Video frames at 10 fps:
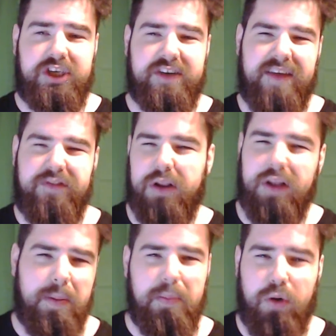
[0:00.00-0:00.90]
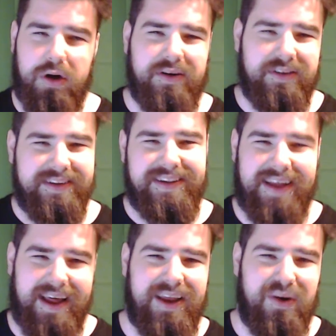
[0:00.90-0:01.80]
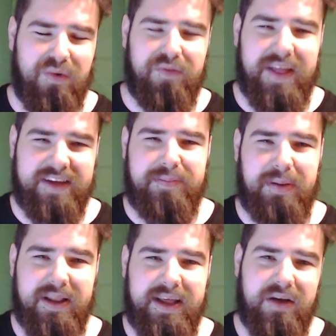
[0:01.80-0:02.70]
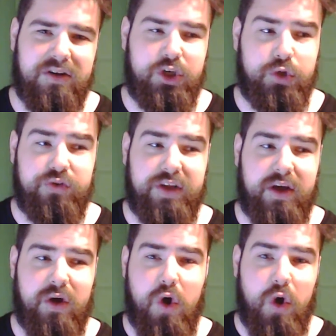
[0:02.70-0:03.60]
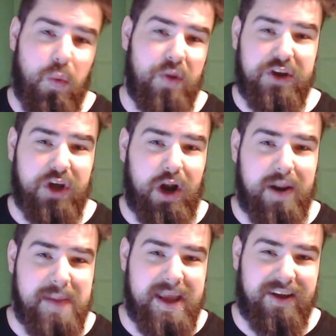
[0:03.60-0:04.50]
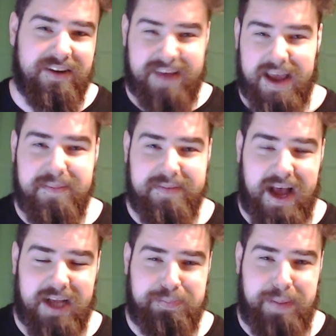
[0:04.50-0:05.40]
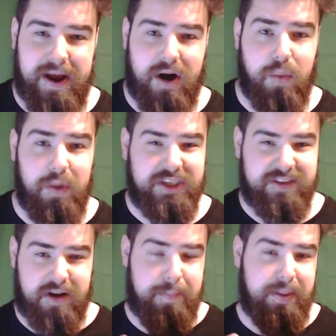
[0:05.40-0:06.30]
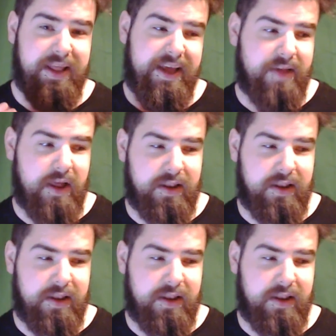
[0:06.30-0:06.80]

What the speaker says: just gives you a little bit more flexibility on choosing whether you're going to make your time dash better, which is an ability that